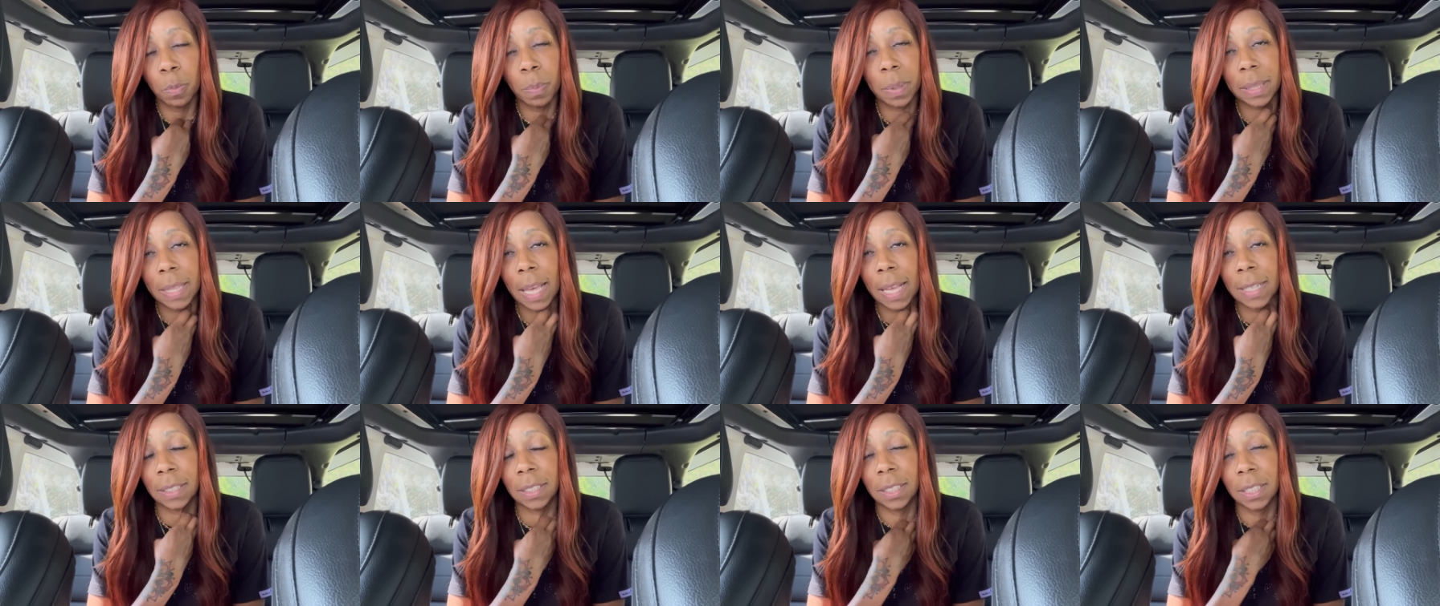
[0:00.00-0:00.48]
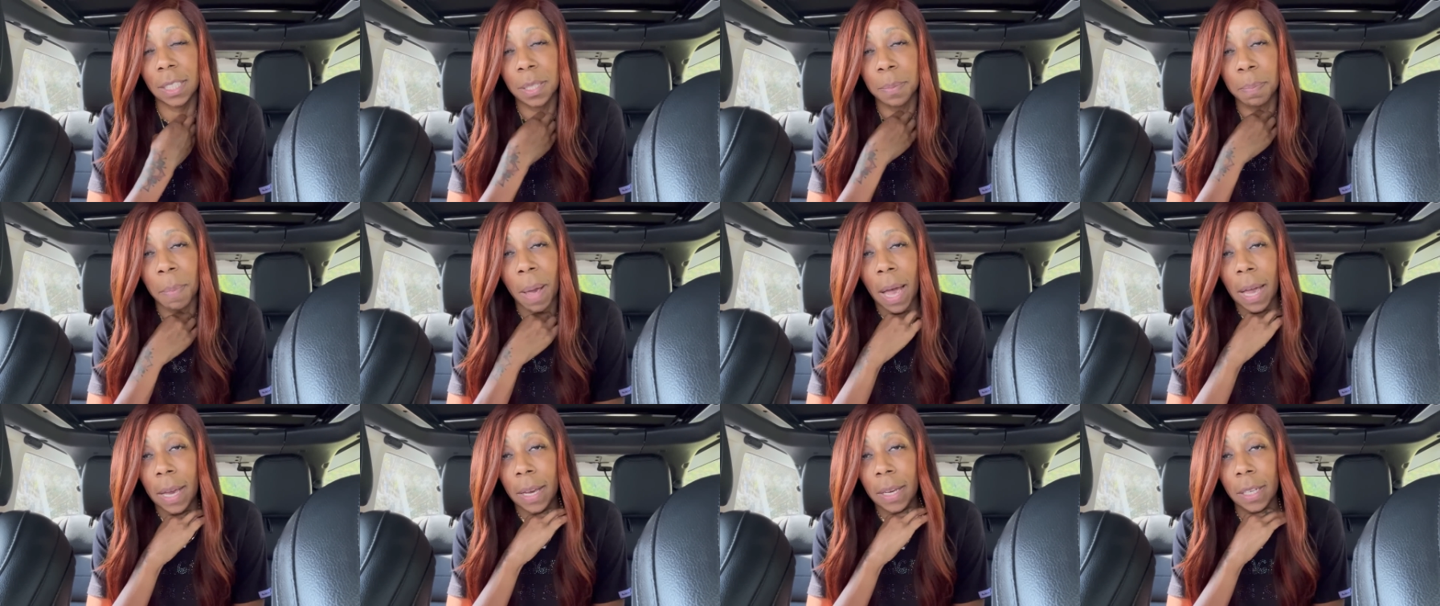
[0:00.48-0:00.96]
But that's just
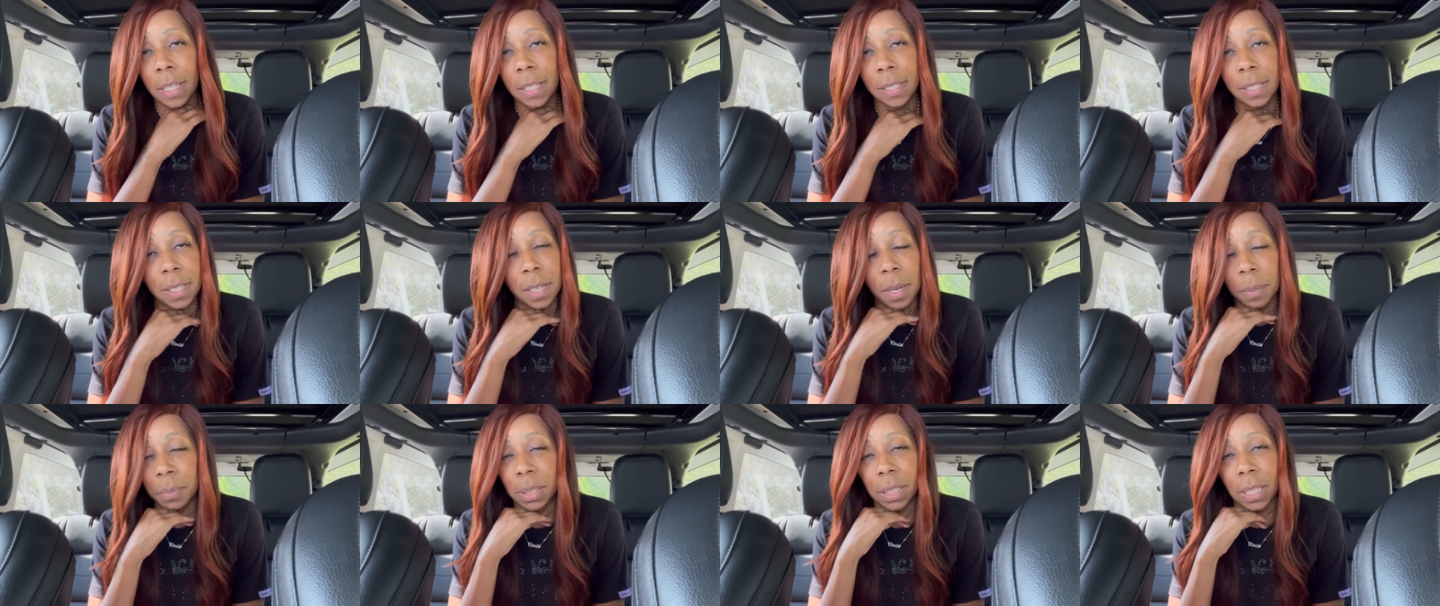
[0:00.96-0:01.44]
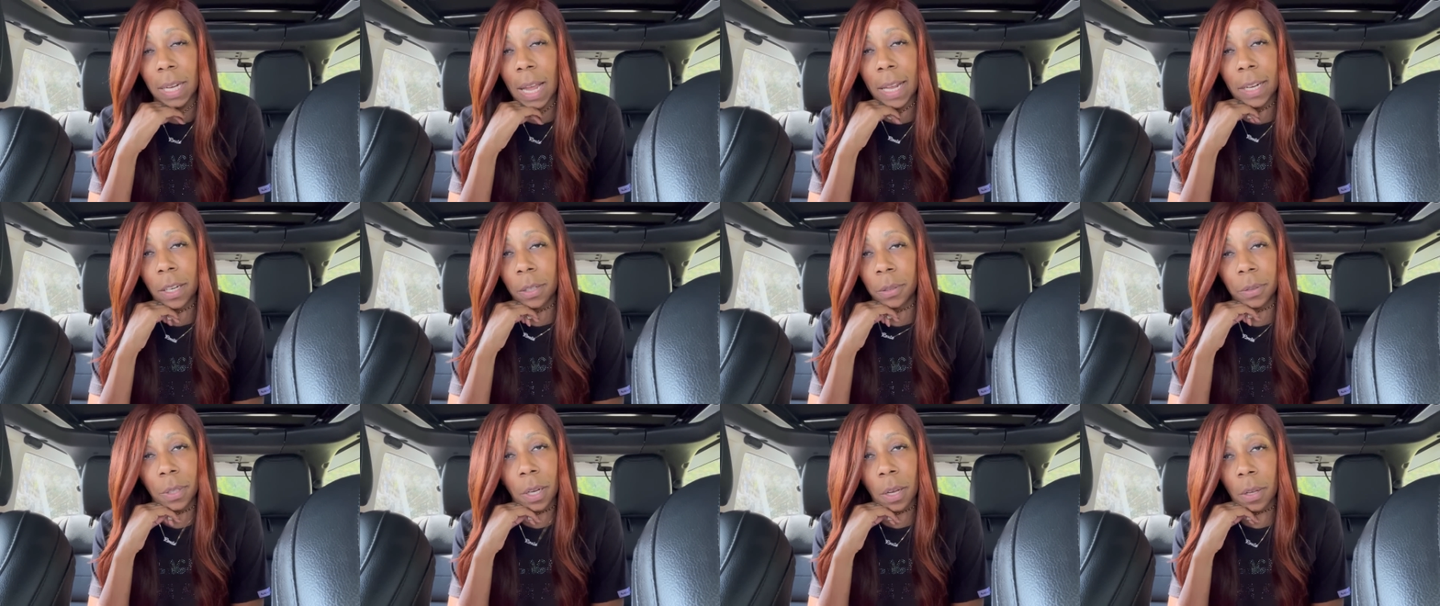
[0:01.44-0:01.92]
my assumption. I
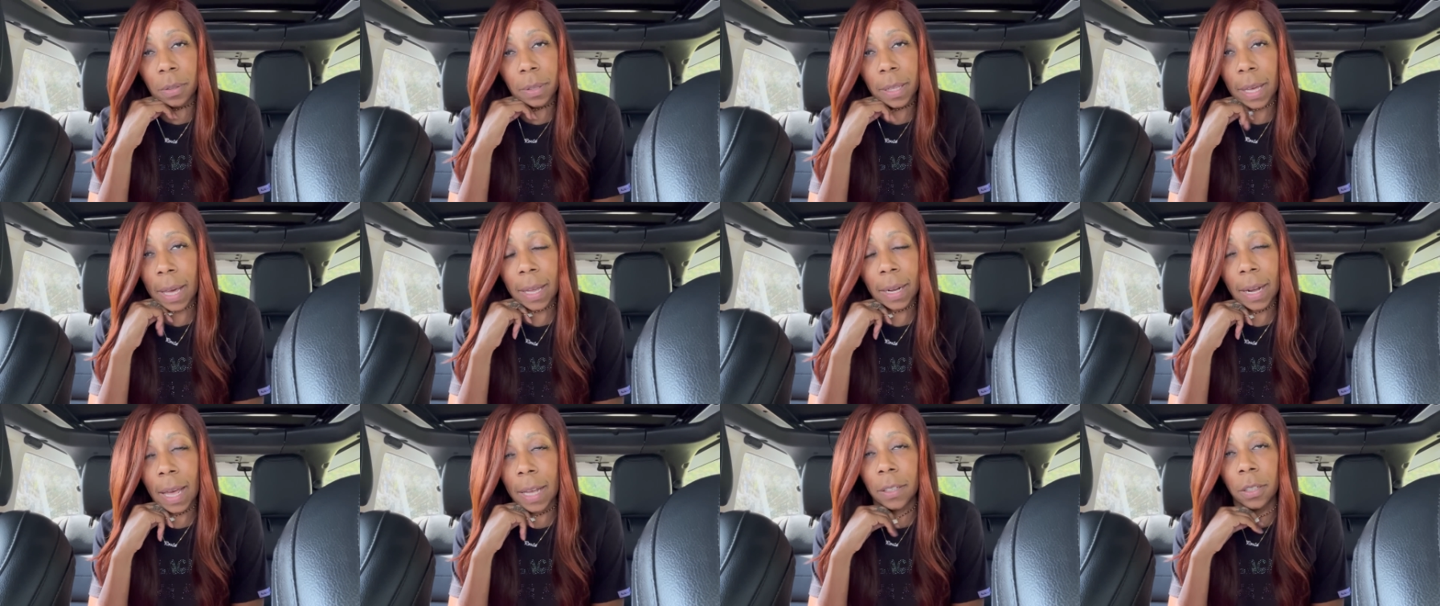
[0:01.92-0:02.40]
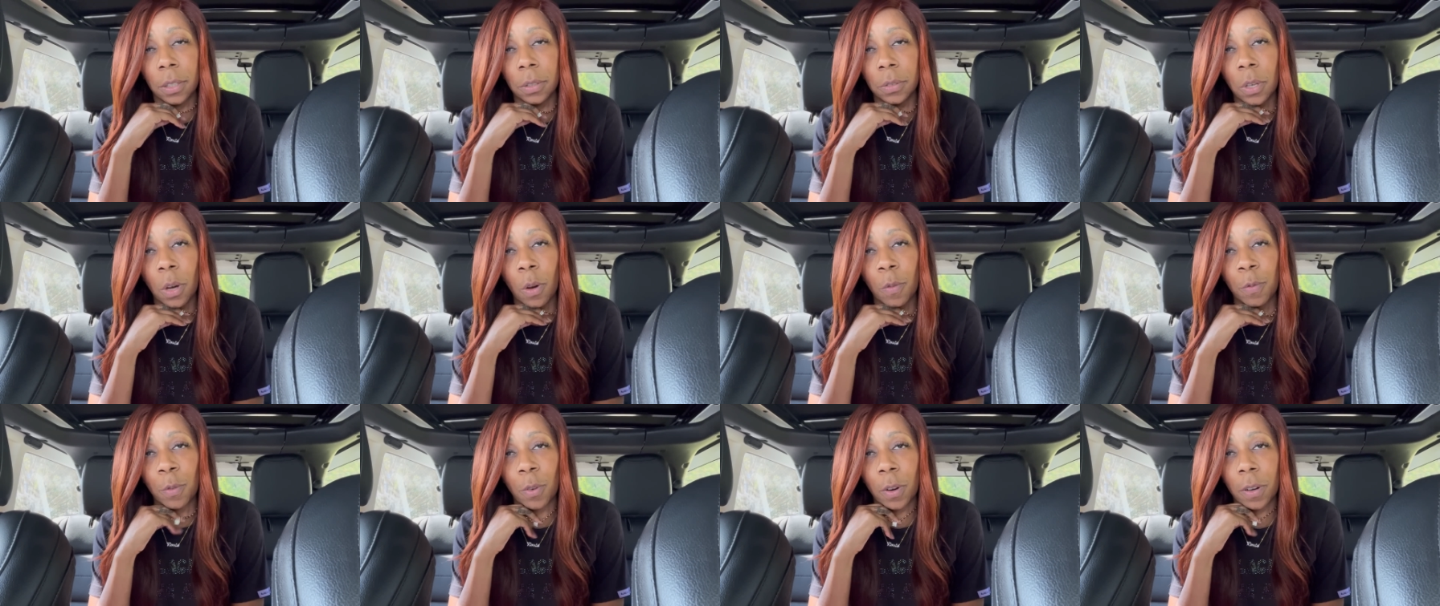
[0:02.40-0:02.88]
don't know that. I don't
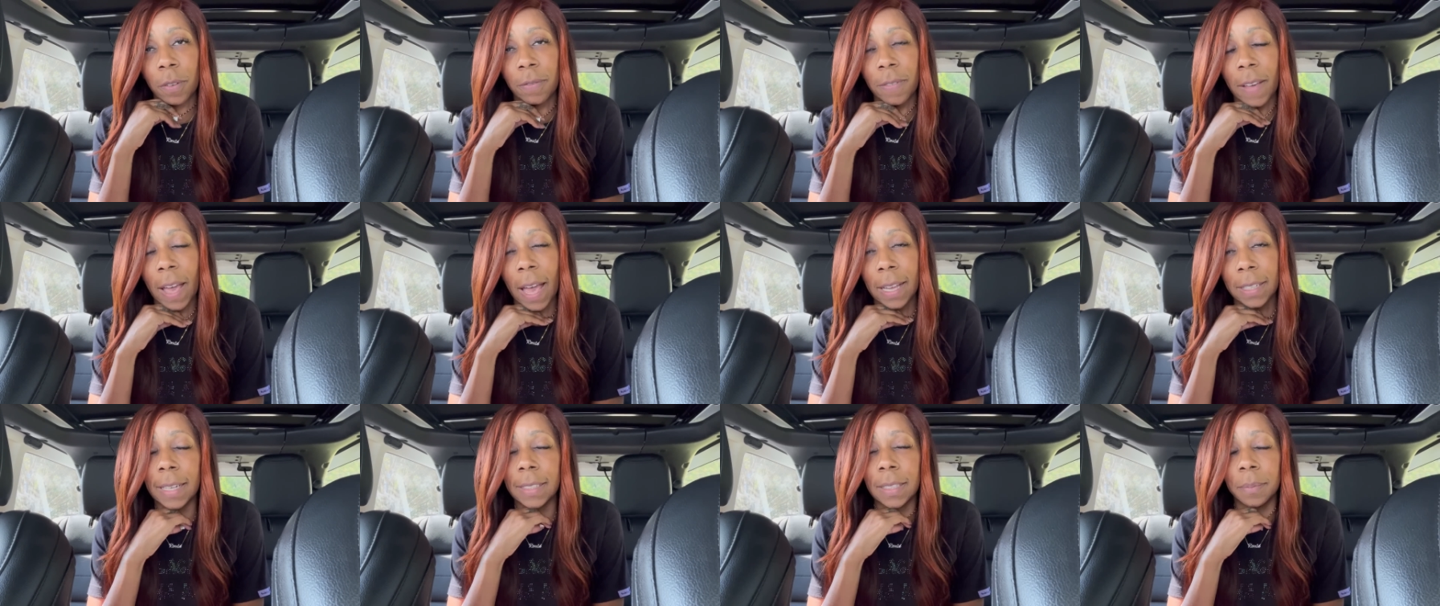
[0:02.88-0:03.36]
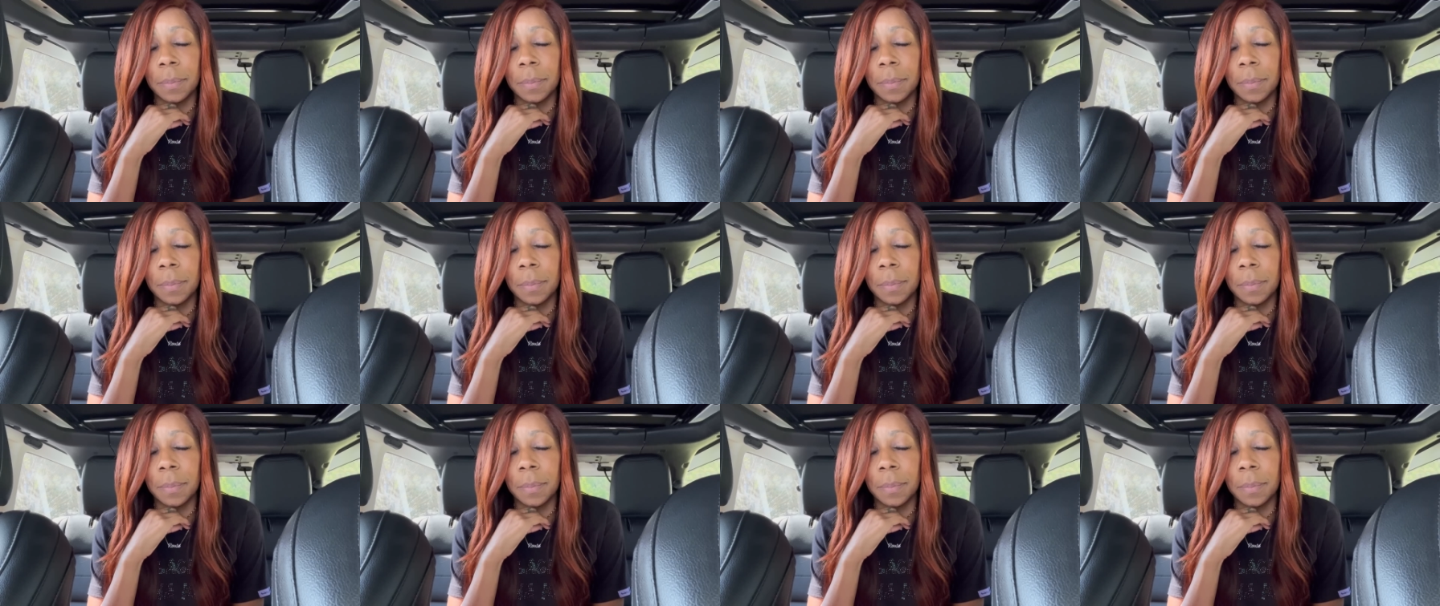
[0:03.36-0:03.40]
know for a fact.